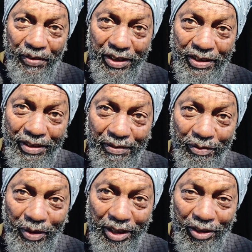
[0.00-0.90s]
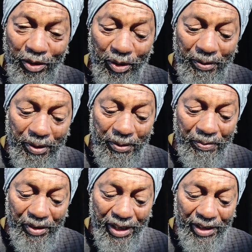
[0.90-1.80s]
That's a way to do it,
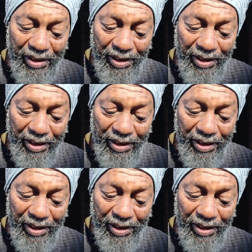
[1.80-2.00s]
and.